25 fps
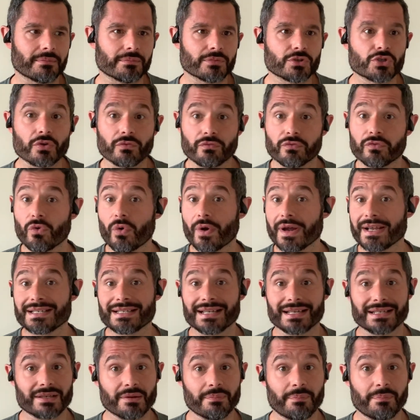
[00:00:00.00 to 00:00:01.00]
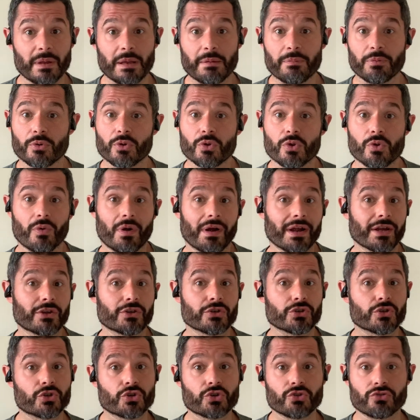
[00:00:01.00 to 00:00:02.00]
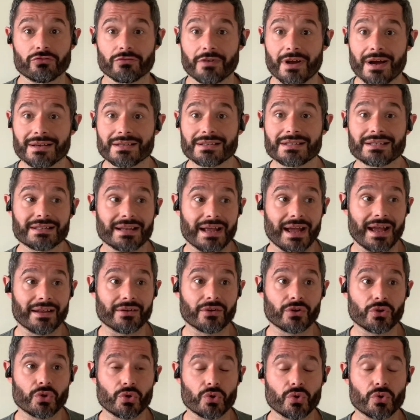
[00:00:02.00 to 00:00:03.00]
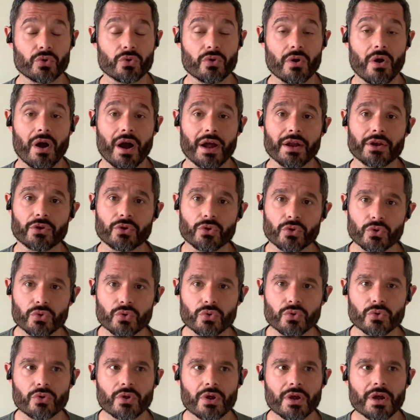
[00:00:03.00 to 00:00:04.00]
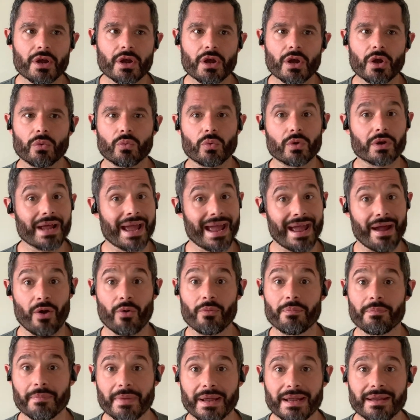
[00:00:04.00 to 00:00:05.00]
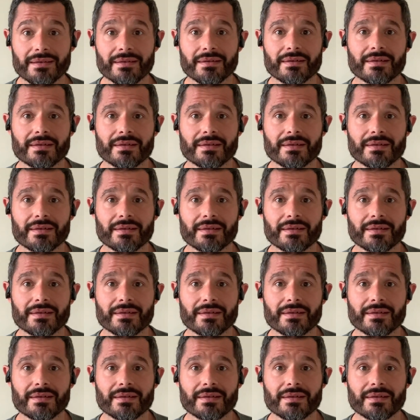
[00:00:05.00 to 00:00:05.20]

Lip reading: to voice it to people who I could trust and who I knew would help me.